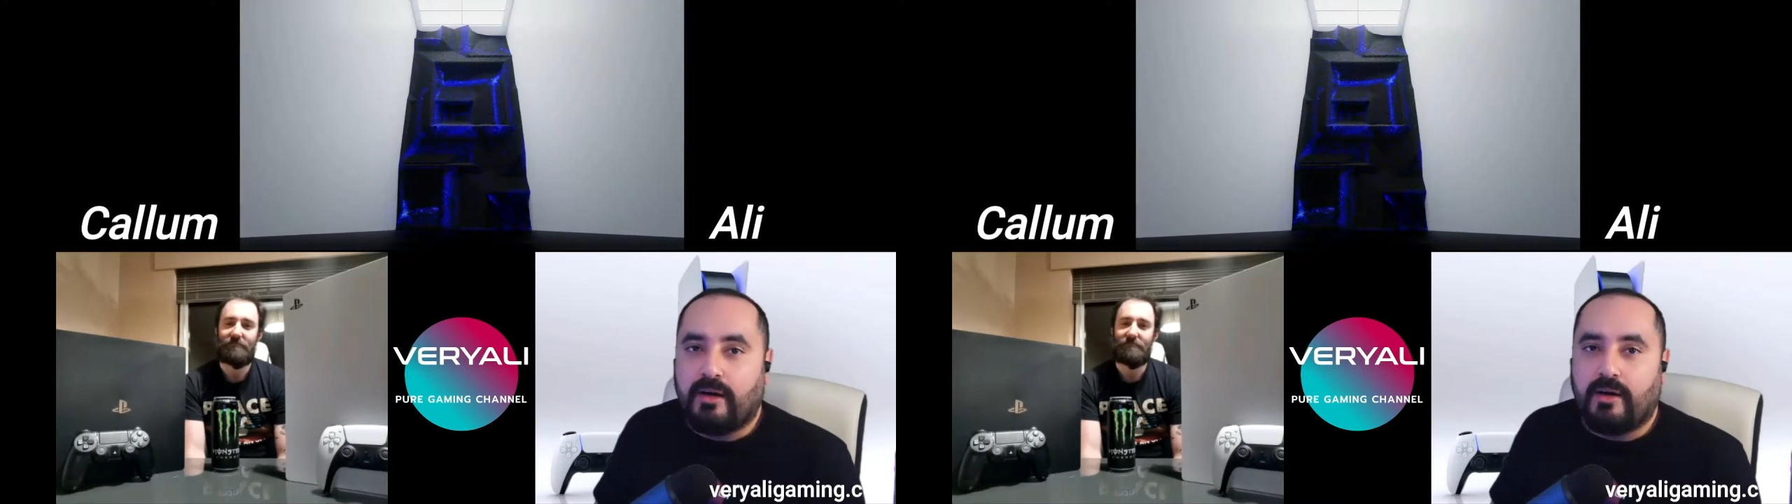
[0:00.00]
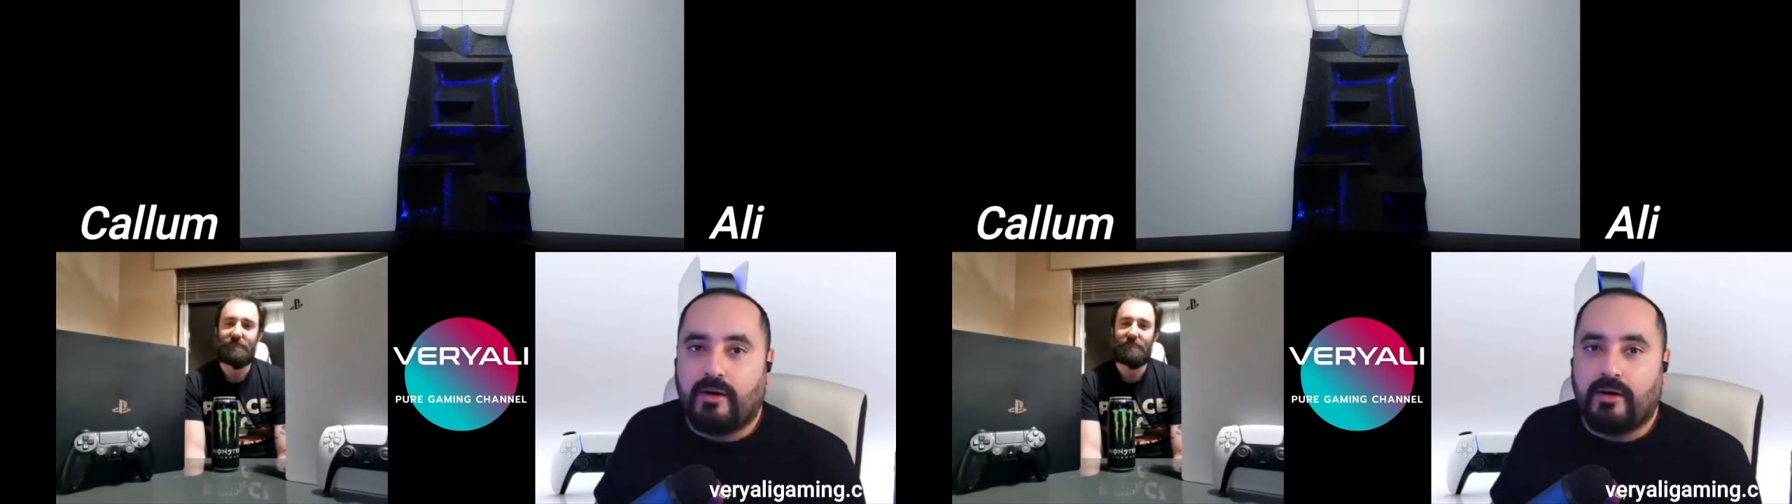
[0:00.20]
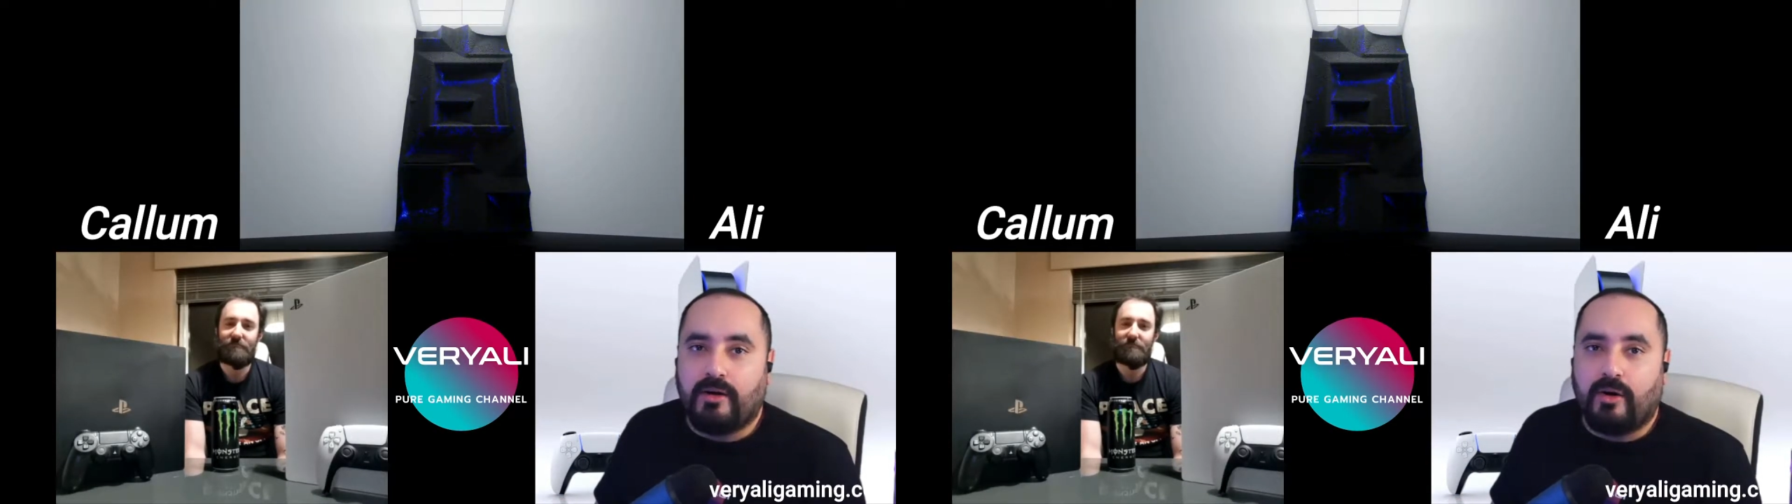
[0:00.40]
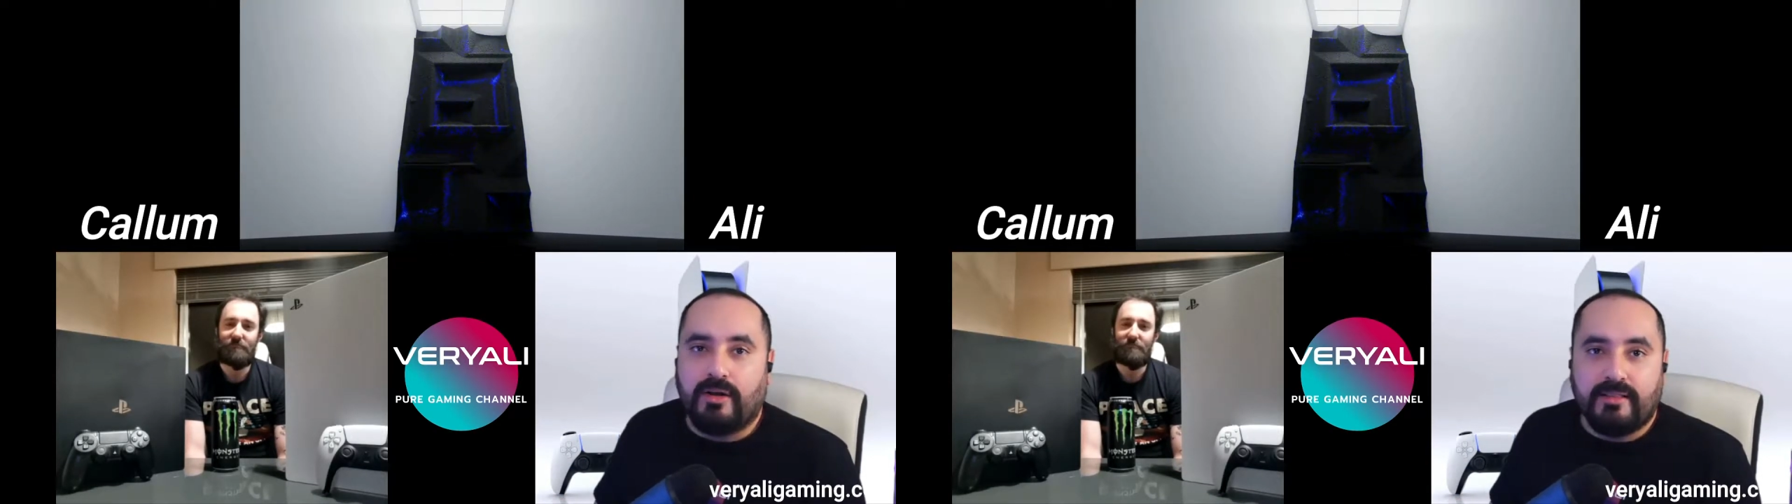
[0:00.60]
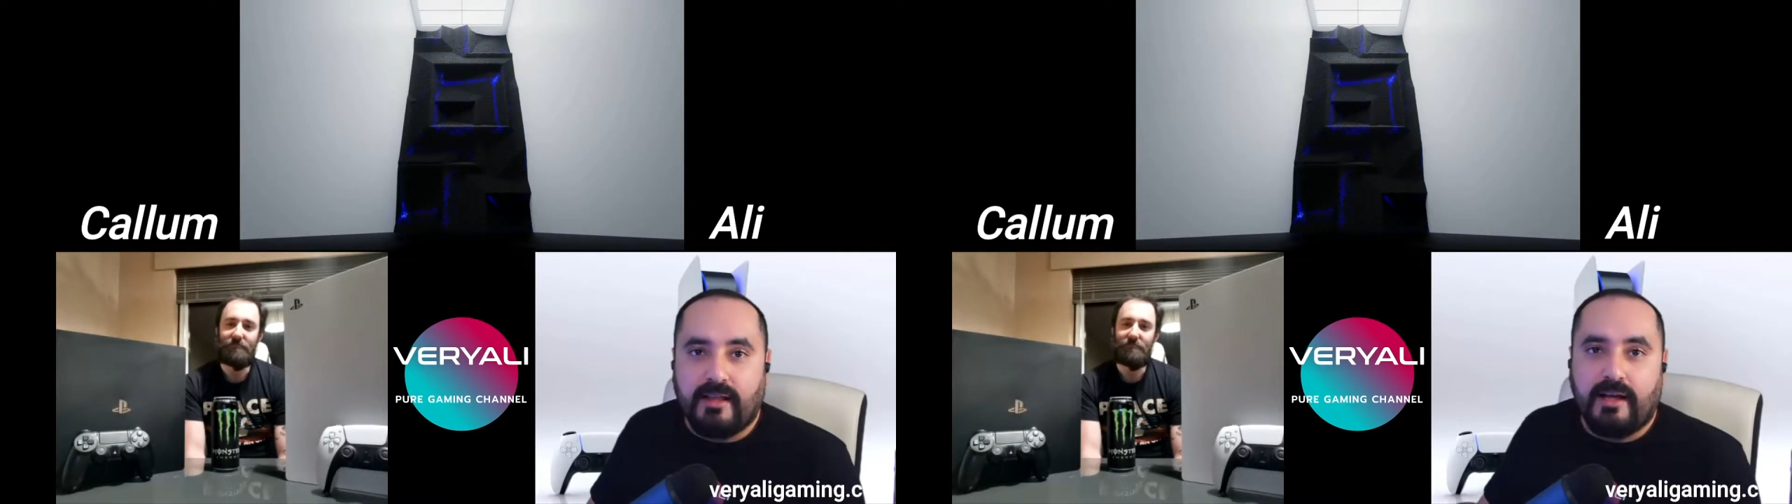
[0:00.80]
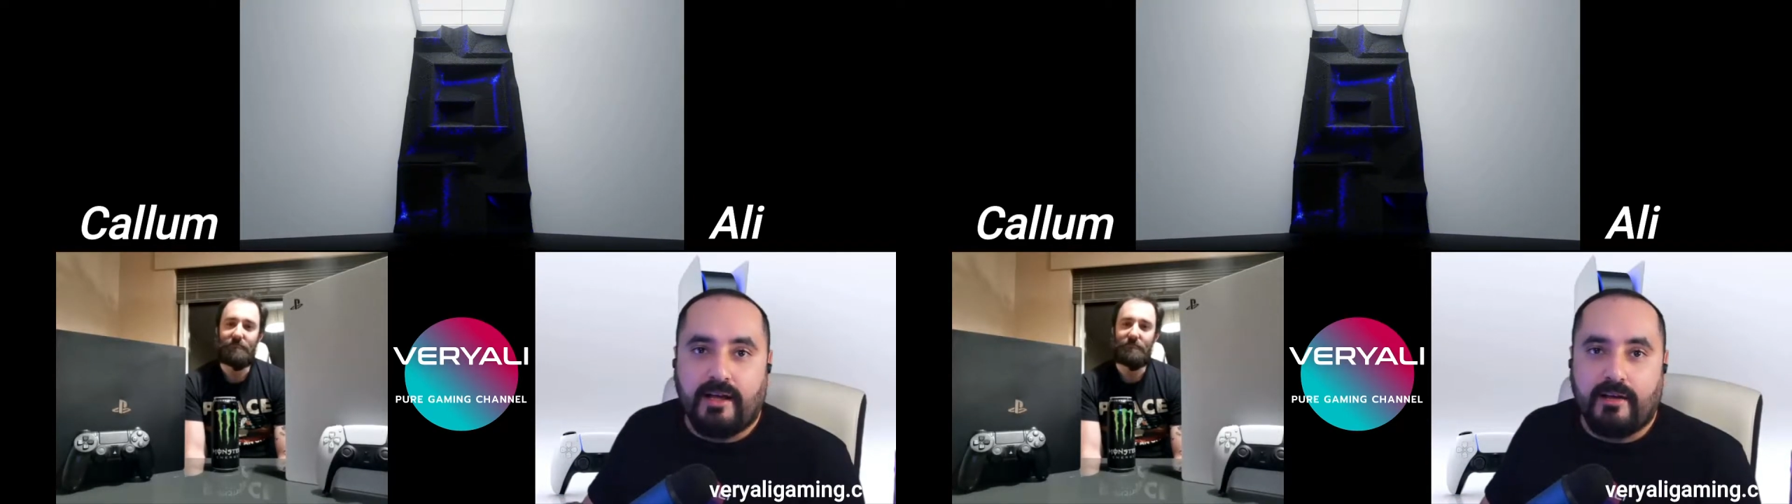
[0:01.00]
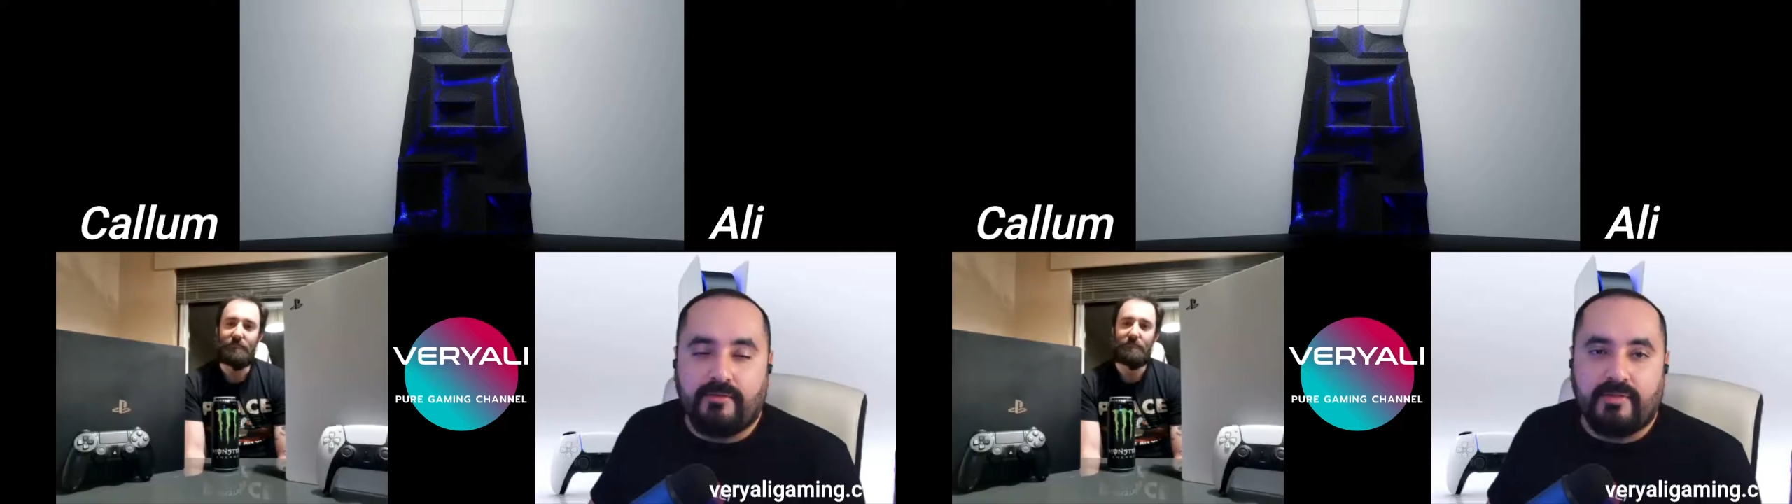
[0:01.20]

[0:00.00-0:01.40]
on the